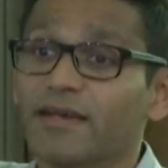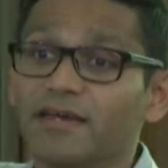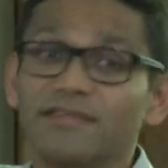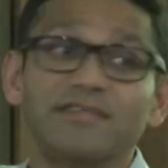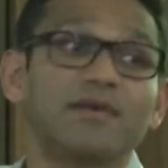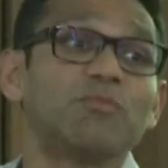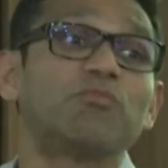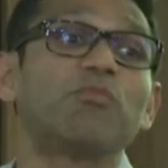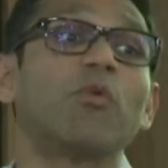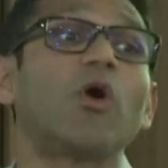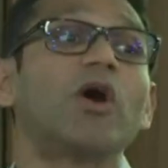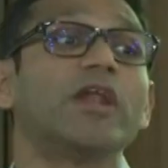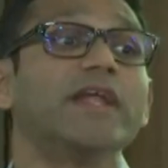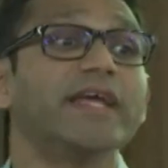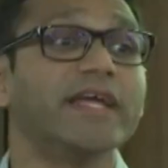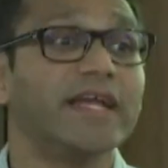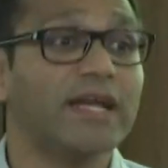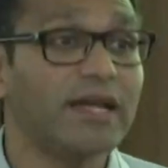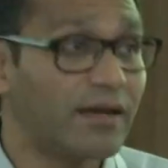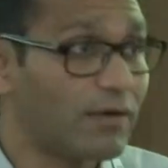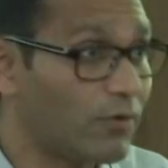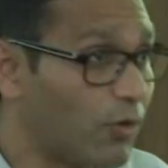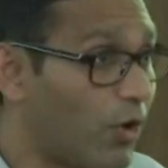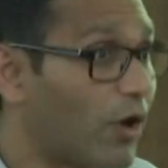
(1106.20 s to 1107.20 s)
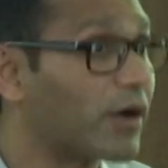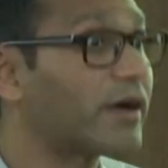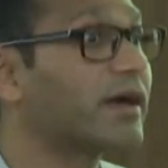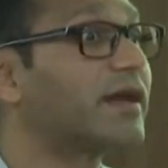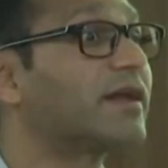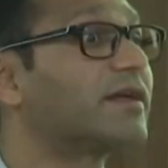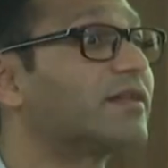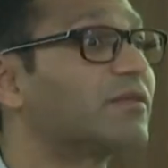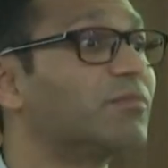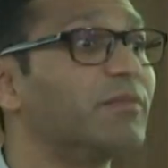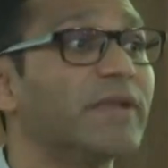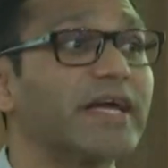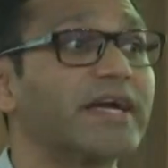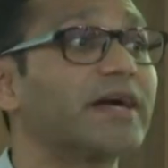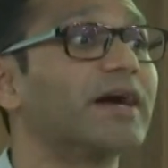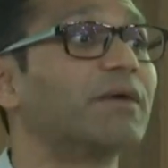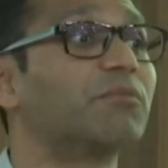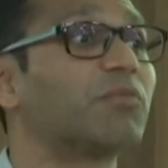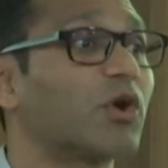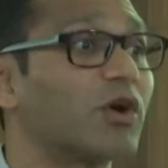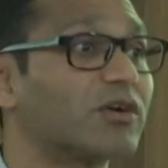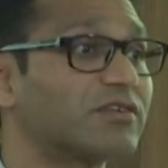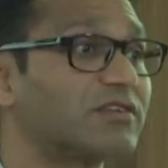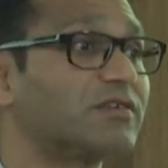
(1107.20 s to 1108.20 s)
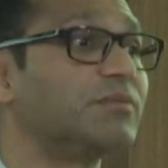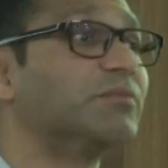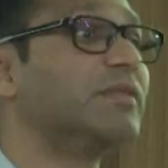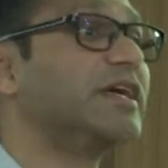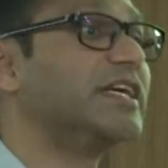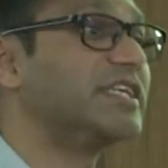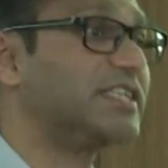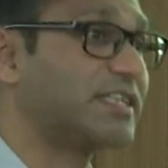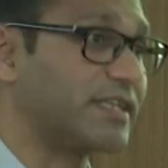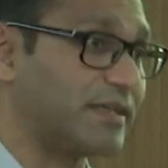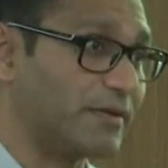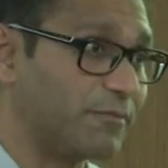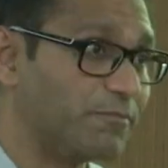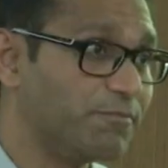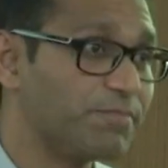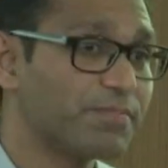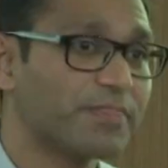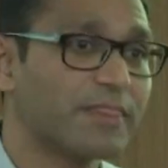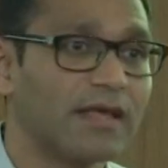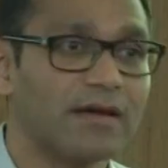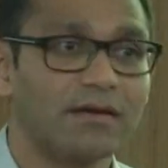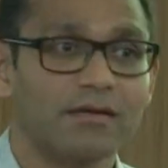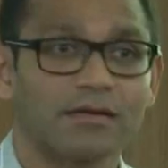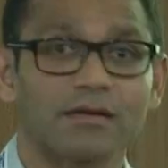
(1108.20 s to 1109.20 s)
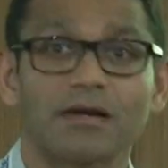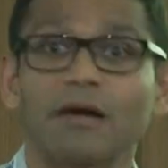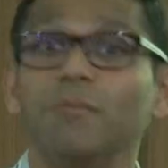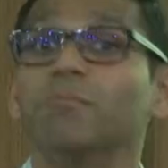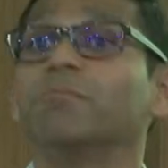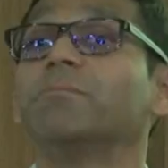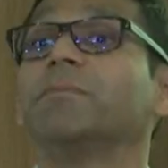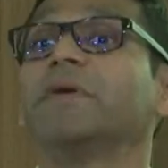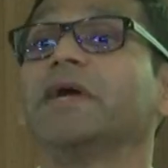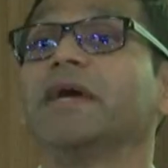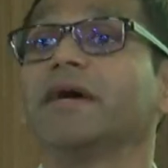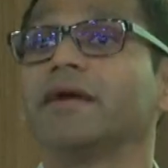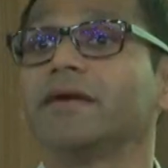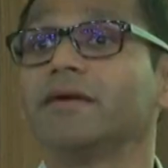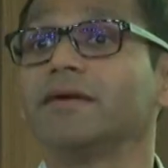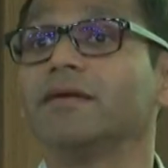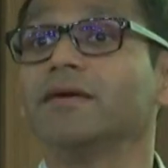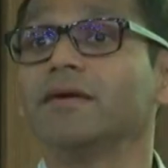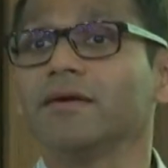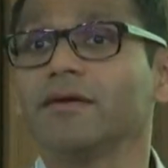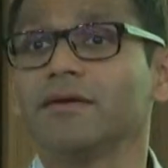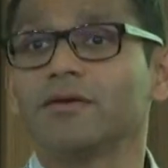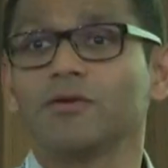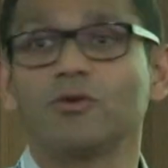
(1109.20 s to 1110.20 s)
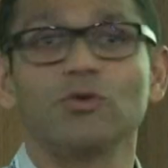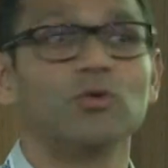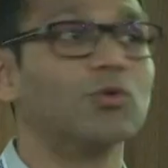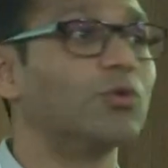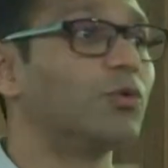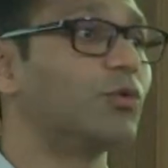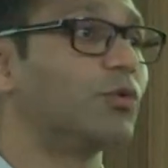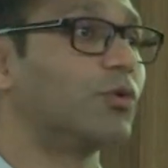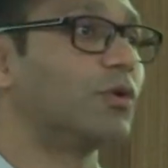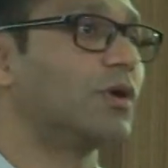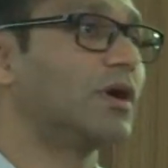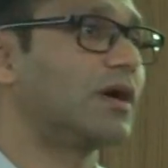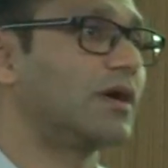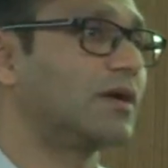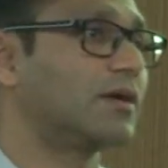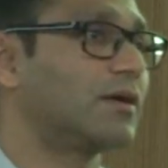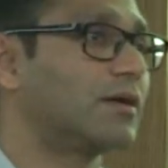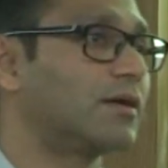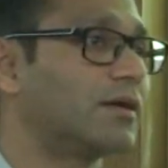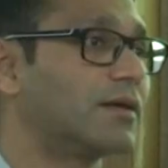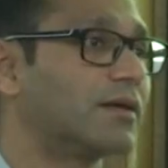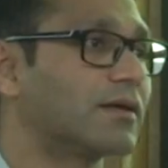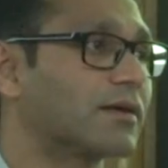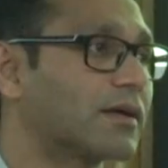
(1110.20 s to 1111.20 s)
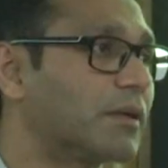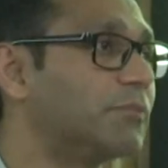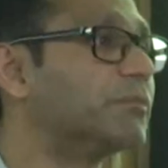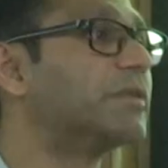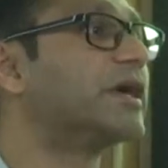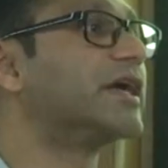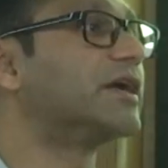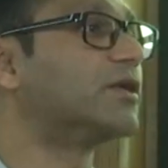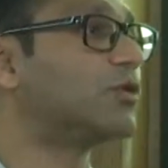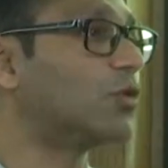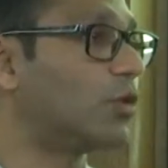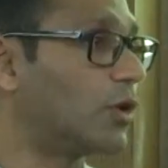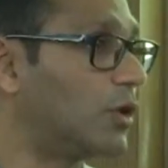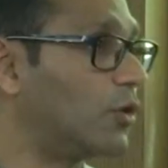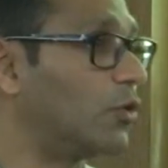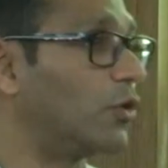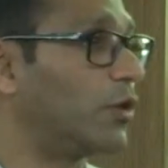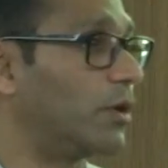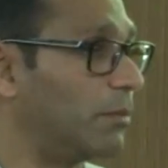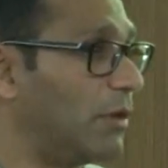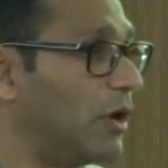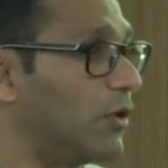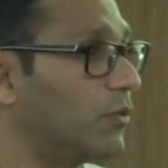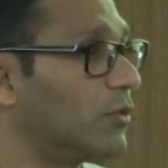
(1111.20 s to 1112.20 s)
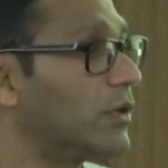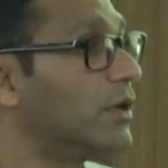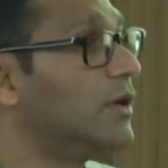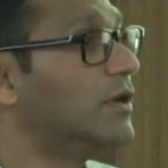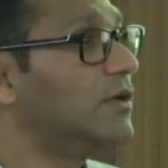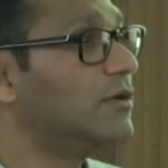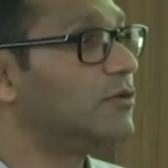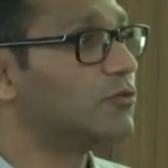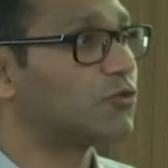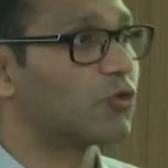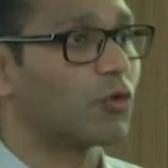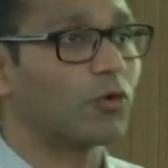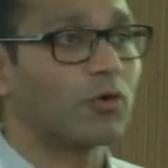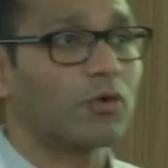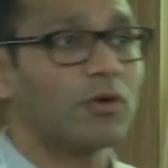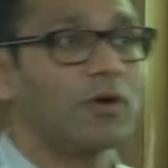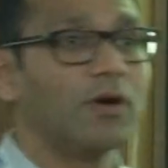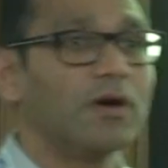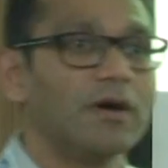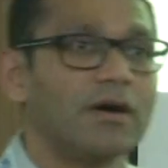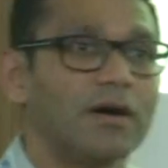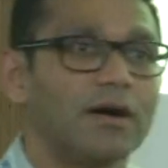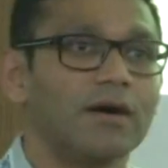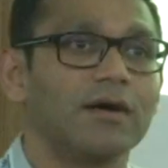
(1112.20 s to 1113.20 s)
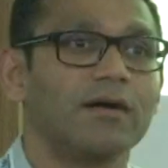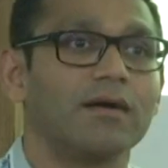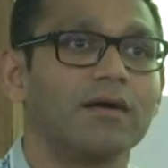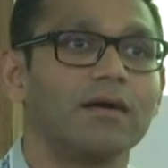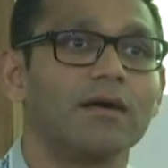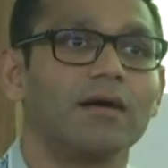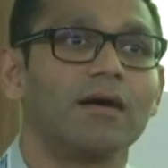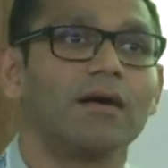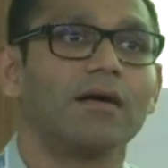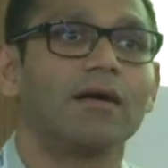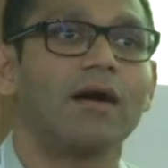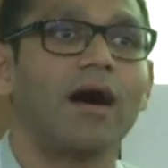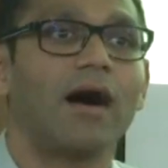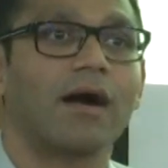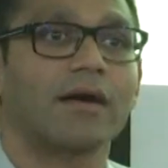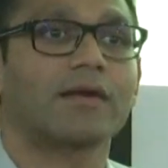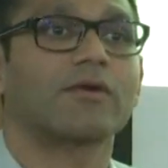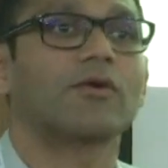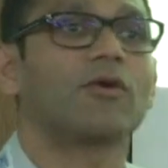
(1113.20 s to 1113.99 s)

is a polylogarithmic approximation compared to a lower bound. So our